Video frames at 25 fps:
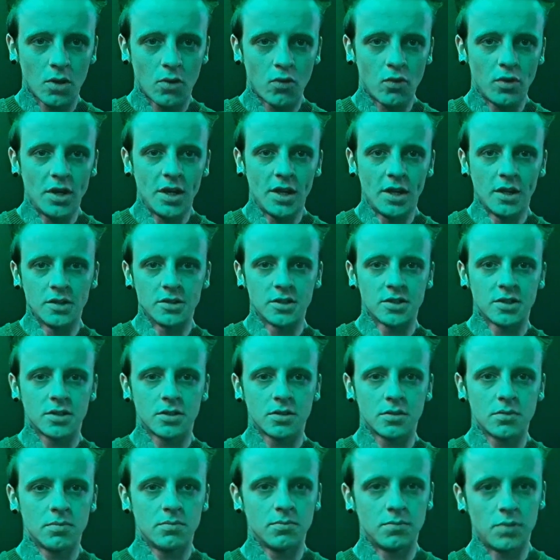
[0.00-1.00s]
Greetings,
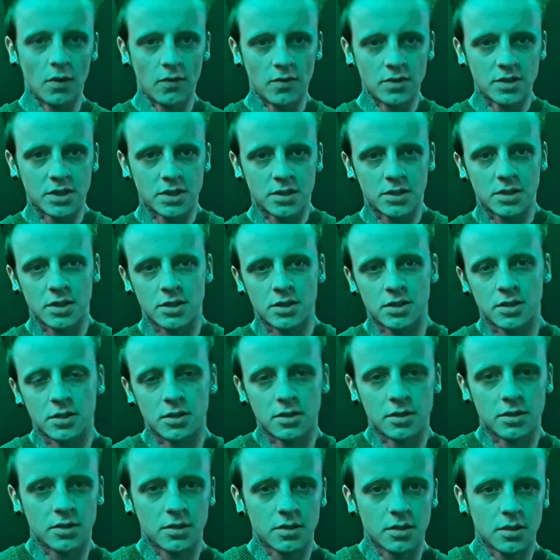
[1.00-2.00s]
brothers and
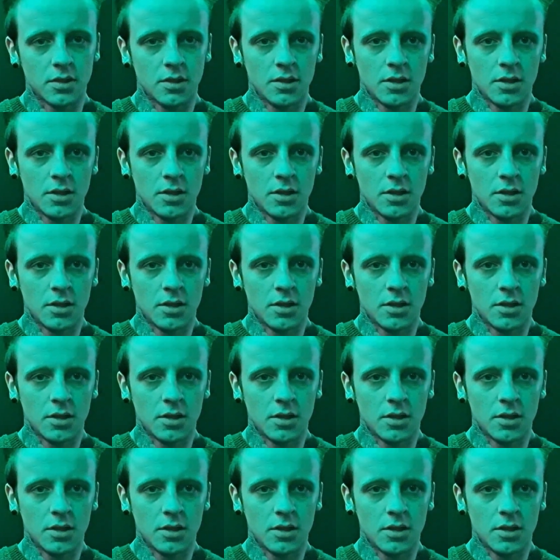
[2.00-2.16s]
sisters.